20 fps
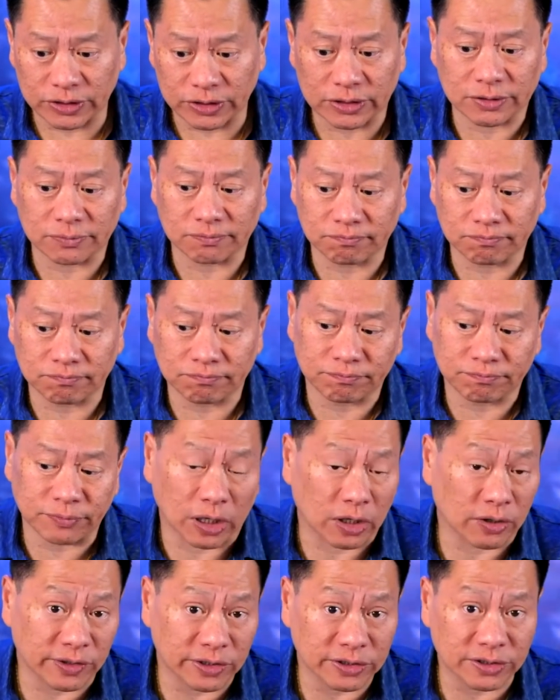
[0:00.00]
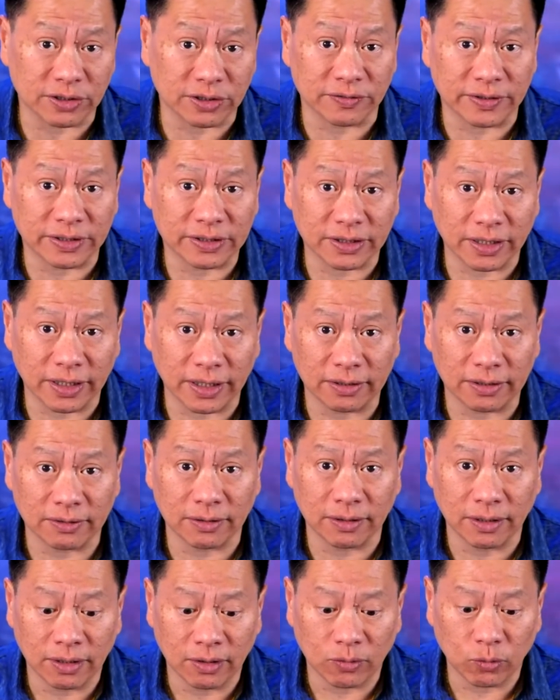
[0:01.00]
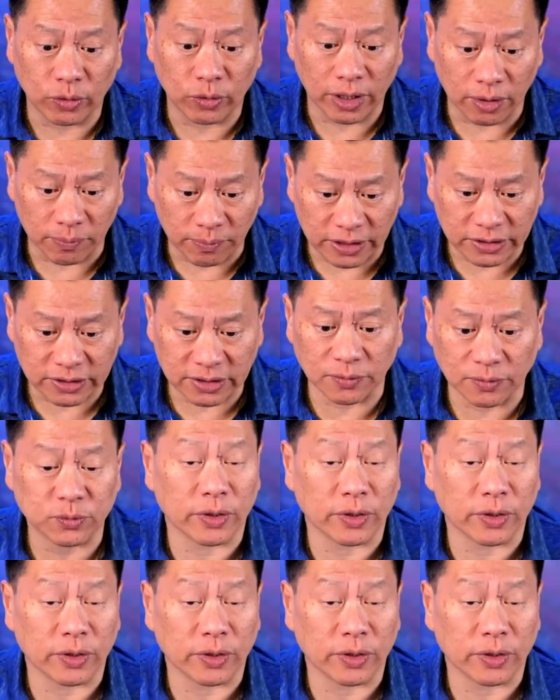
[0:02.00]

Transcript: We just part of our service, and we help